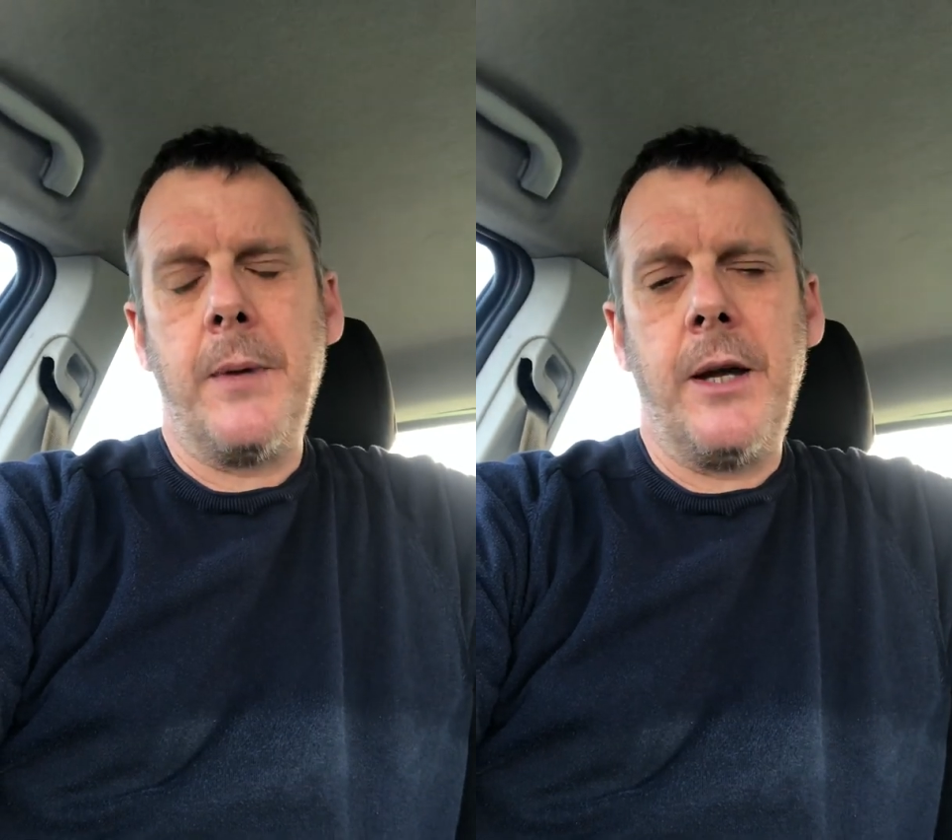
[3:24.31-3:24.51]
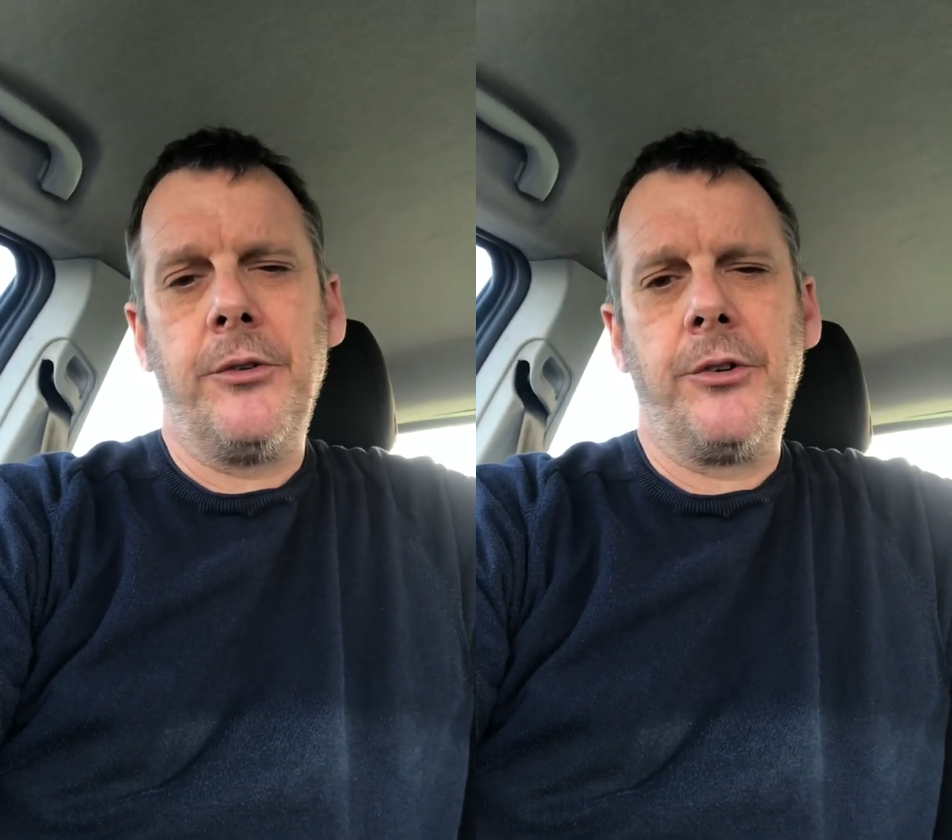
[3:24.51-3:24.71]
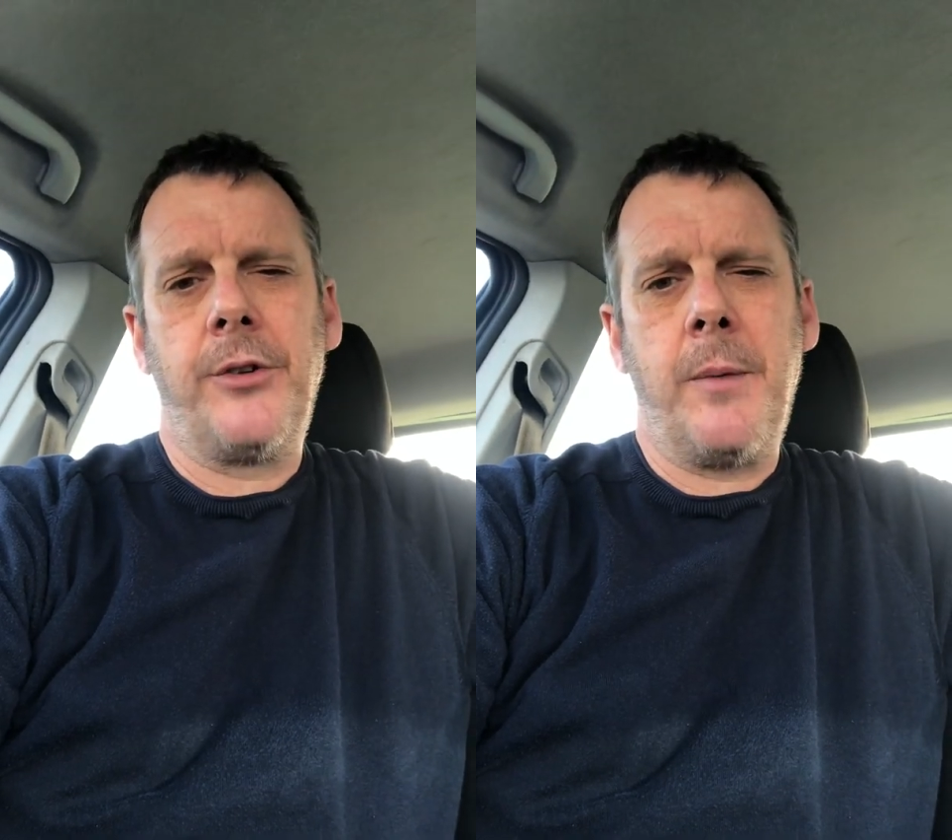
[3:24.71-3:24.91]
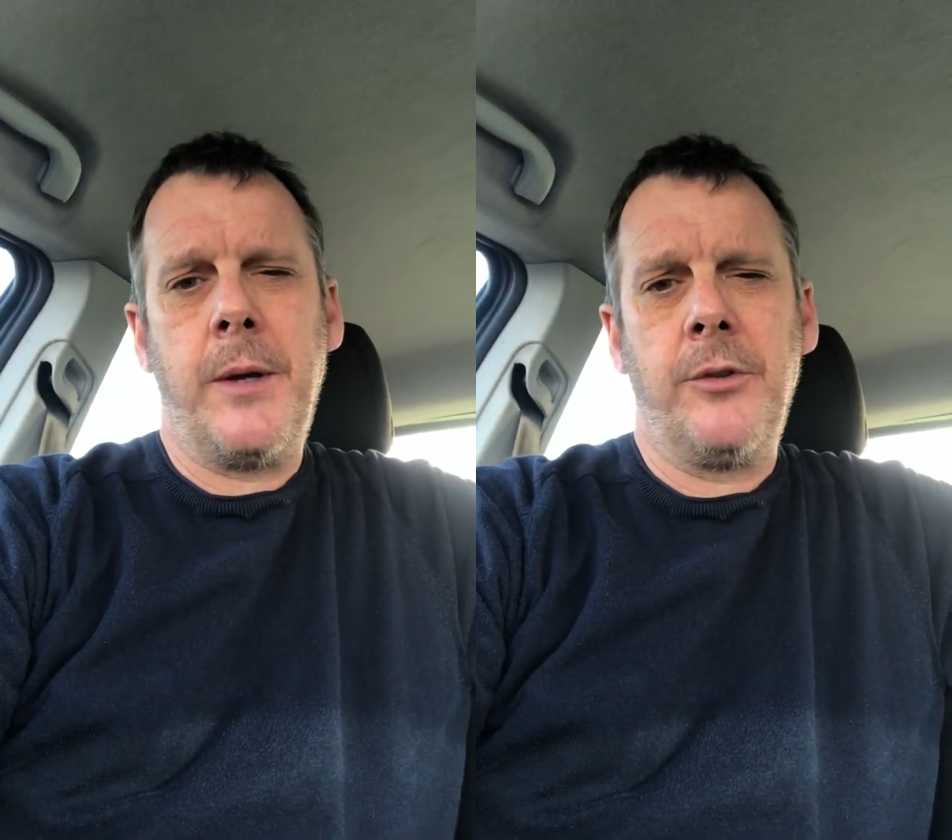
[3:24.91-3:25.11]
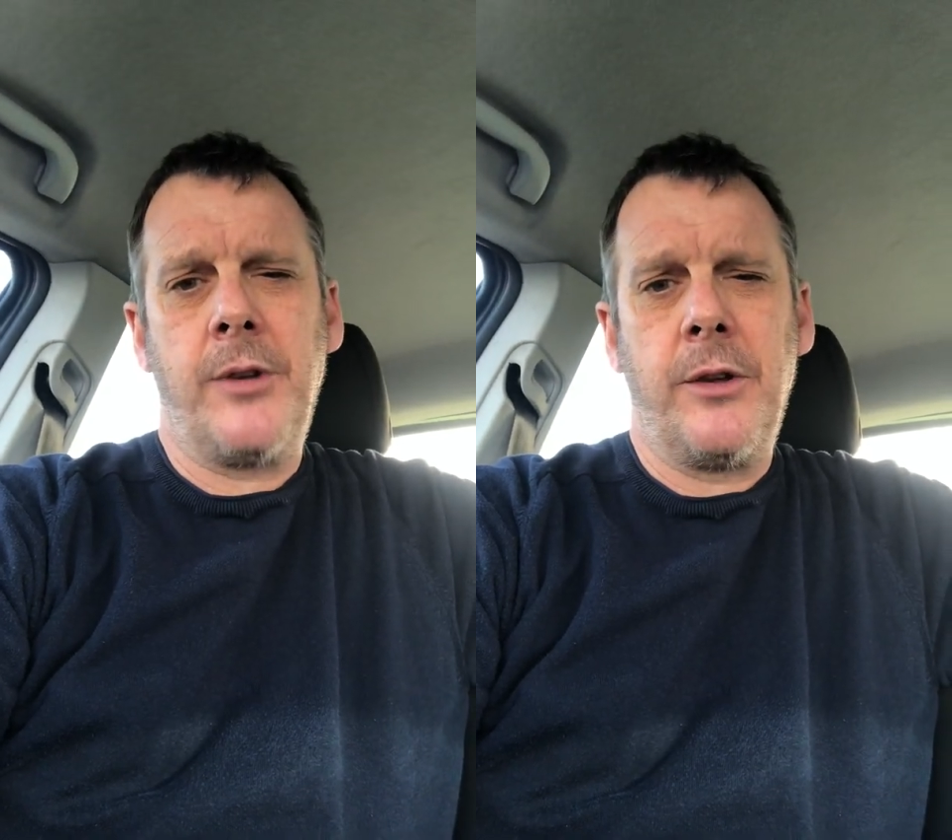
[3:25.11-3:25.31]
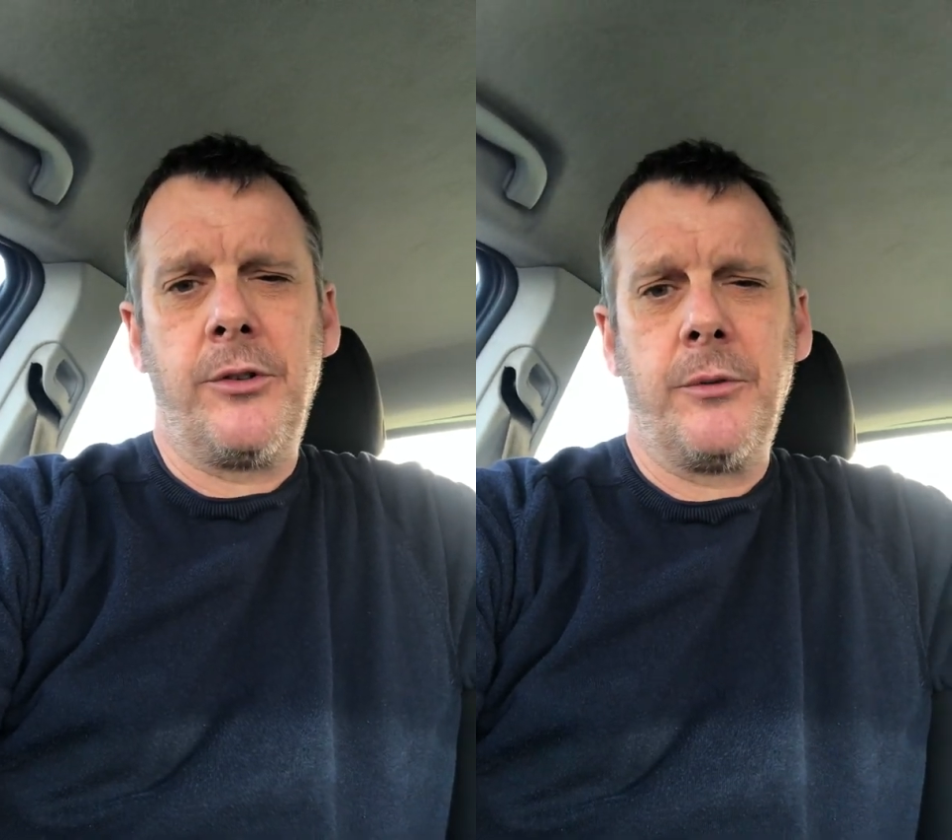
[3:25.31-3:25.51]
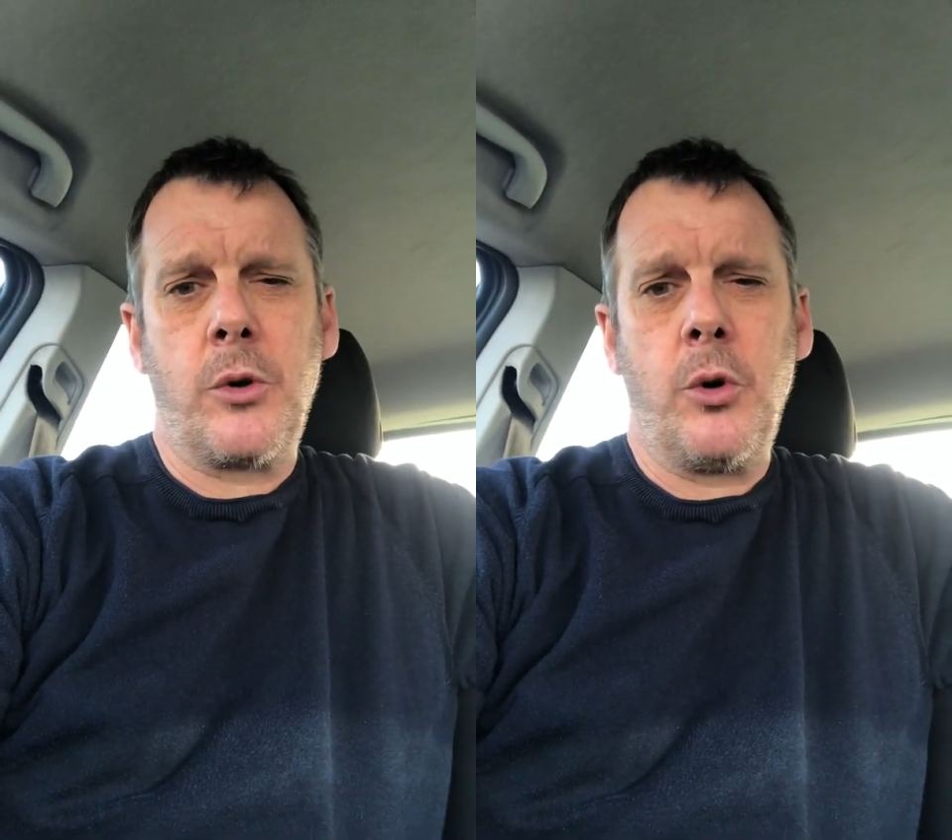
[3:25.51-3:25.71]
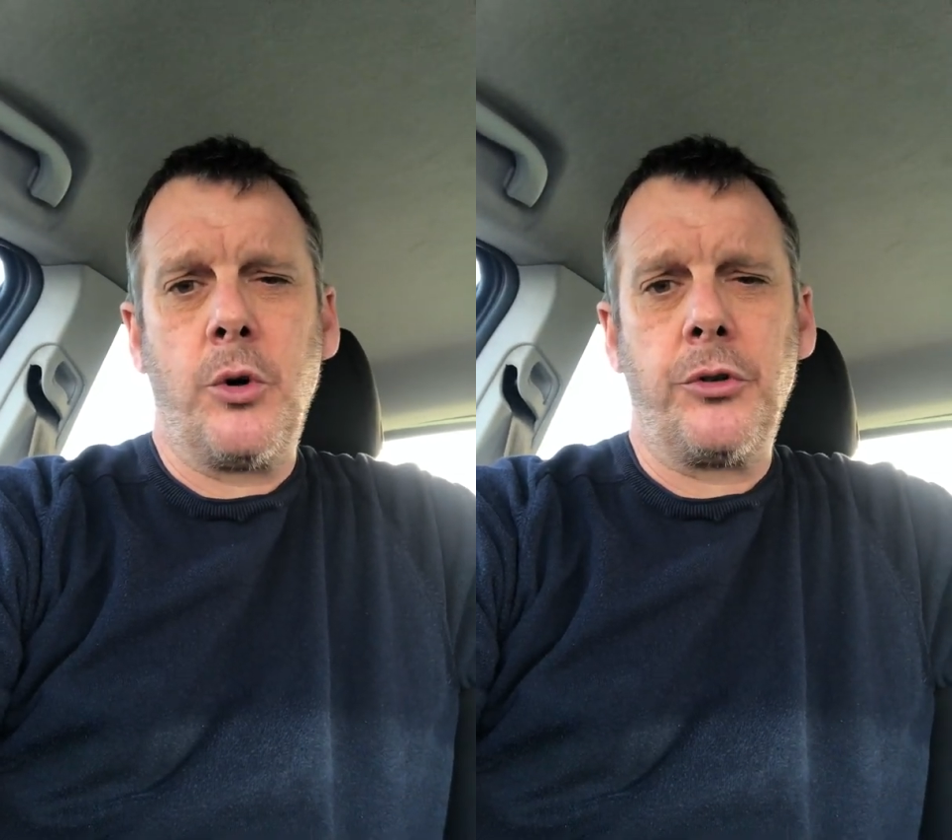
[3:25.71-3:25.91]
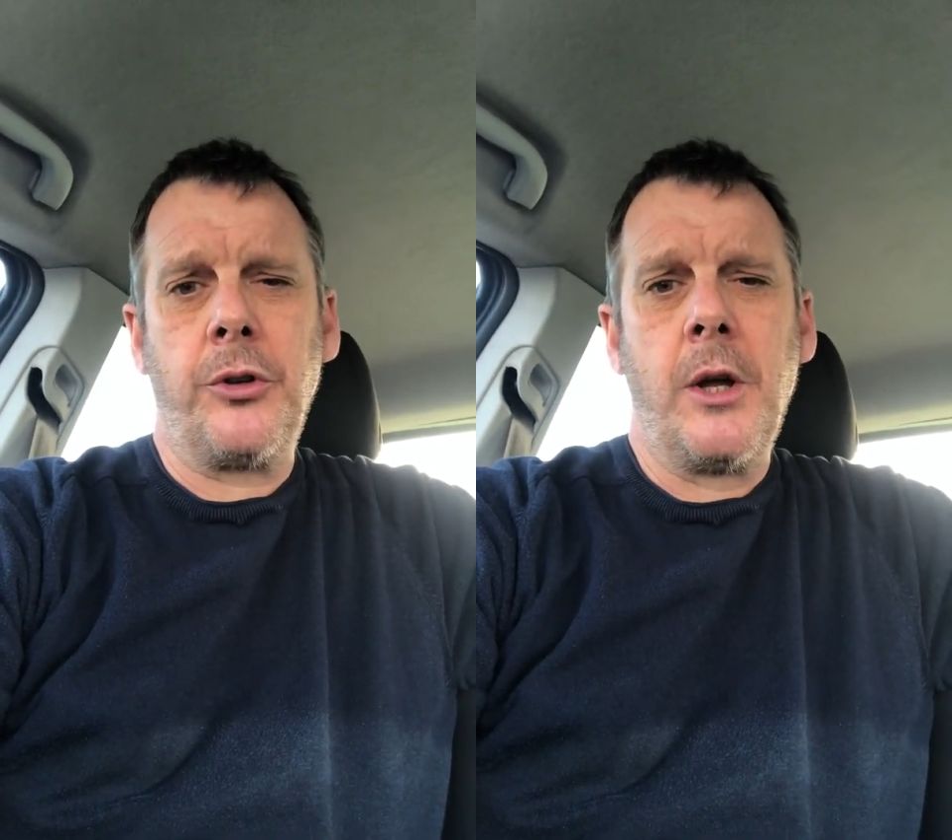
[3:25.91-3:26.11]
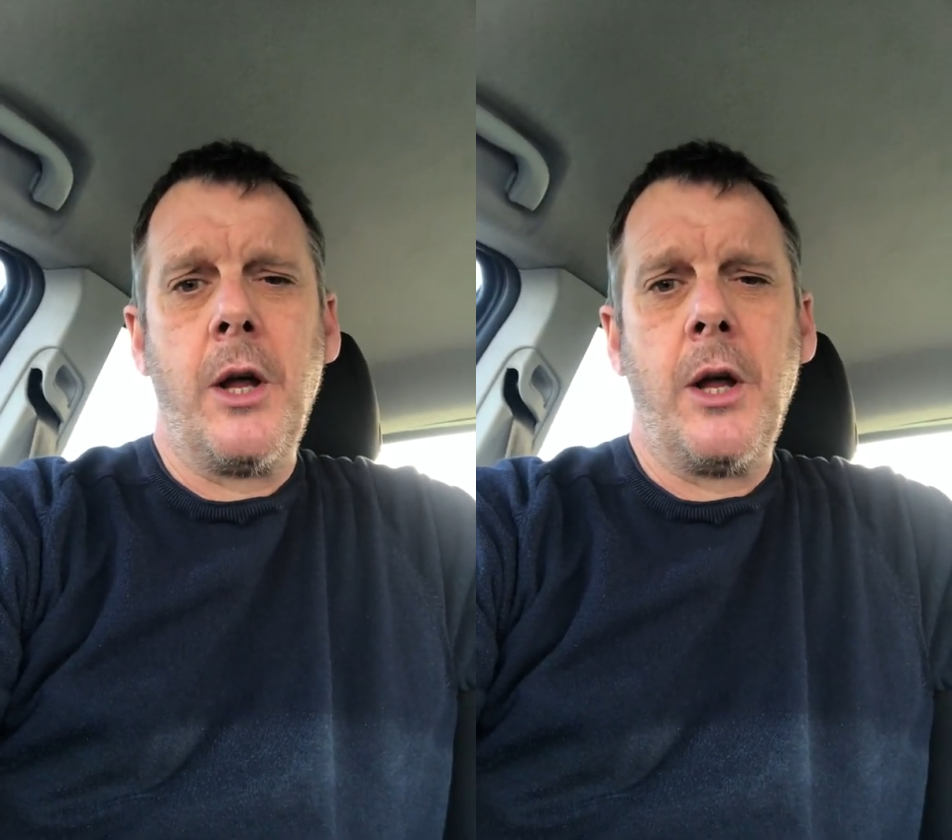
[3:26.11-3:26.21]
is the semi-intensive course